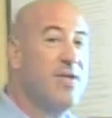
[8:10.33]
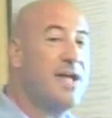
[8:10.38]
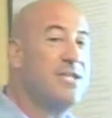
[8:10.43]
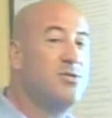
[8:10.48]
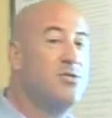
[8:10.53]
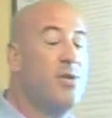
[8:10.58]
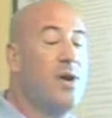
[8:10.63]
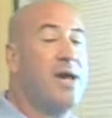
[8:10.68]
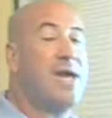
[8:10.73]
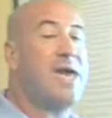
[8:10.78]
So
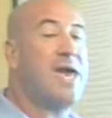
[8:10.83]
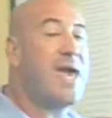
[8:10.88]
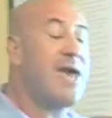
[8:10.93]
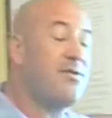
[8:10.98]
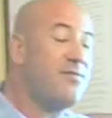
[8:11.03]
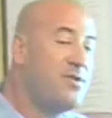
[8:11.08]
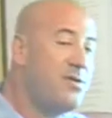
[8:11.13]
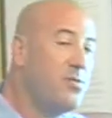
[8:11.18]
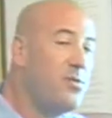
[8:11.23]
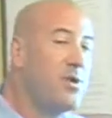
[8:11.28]
that's why
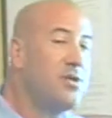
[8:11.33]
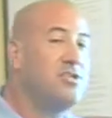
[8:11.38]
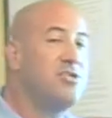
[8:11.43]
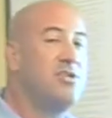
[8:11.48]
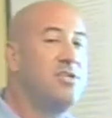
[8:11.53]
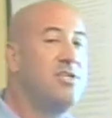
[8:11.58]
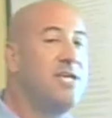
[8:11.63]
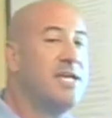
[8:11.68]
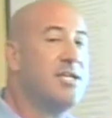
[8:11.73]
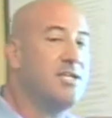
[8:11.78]
everyone
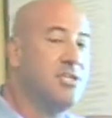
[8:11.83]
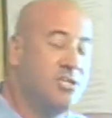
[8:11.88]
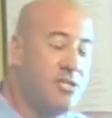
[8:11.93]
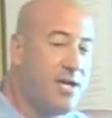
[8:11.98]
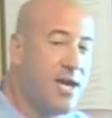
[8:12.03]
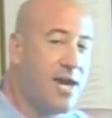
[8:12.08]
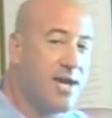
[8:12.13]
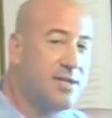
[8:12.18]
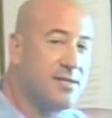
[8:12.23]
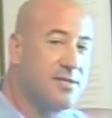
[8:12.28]
should get
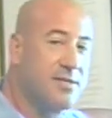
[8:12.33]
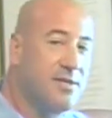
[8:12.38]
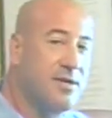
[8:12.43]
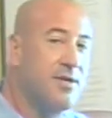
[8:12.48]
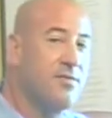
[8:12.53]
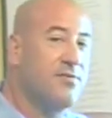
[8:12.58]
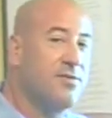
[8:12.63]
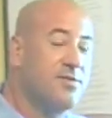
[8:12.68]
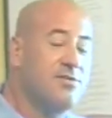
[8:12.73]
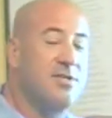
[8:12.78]
checked
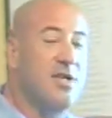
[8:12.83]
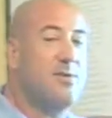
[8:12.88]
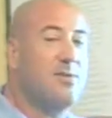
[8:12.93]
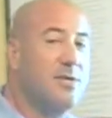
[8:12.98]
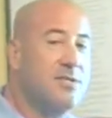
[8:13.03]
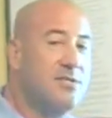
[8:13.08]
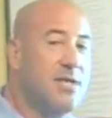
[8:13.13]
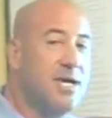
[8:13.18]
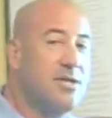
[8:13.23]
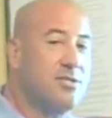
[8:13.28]
for
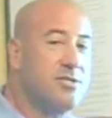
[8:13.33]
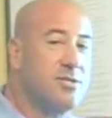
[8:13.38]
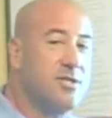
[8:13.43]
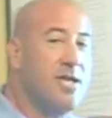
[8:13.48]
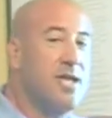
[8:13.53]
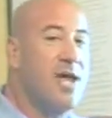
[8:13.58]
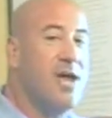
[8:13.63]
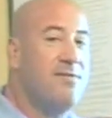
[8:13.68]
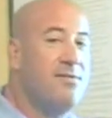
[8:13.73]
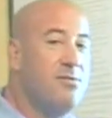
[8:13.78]

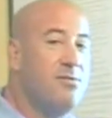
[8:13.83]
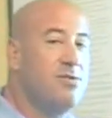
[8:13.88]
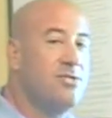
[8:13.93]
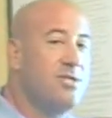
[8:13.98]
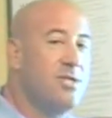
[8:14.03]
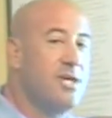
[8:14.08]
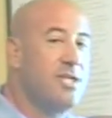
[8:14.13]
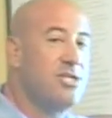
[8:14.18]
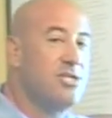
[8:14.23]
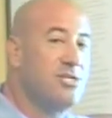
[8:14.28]
subluxation. Everyone
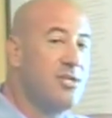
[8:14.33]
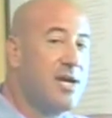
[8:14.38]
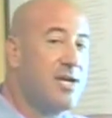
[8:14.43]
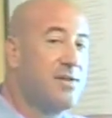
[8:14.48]
should get